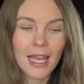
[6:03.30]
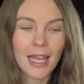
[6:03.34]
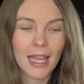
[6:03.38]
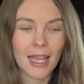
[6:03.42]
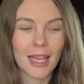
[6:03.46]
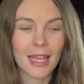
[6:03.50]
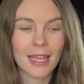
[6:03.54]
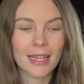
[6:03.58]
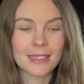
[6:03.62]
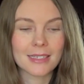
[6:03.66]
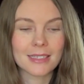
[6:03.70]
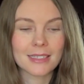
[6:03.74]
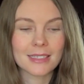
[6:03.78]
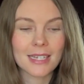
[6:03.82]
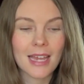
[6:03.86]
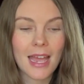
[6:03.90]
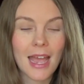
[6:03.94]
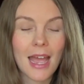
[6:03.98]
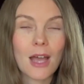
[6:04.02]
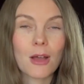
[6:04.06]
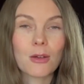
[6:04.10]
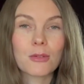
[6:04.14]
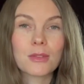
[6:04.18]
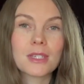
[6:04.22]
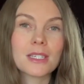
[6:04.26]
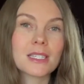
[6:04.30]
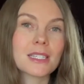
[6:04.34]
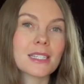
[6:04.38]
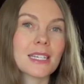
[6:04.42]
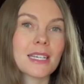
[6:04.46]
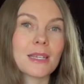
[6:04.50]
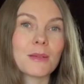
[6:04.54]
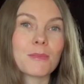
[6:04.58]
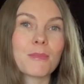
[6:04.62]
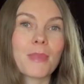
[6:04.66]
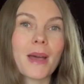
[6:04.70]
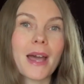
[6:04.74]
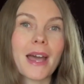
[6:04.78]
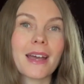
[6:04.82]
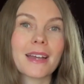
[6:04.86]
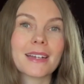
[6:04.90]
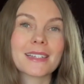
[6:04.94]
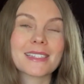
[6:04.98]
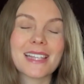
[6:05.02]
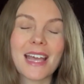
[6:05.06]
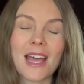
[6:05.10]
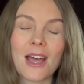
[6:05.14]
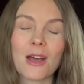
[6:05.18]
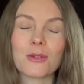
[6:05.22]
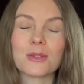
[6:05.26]
and how this
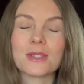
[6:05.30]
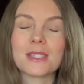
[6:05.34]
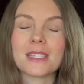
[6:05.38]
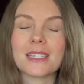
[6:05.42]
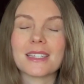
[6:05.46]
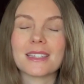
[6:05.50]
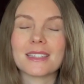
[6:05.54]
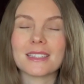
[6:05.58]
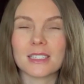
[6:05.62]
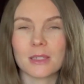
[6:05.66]
impacts housing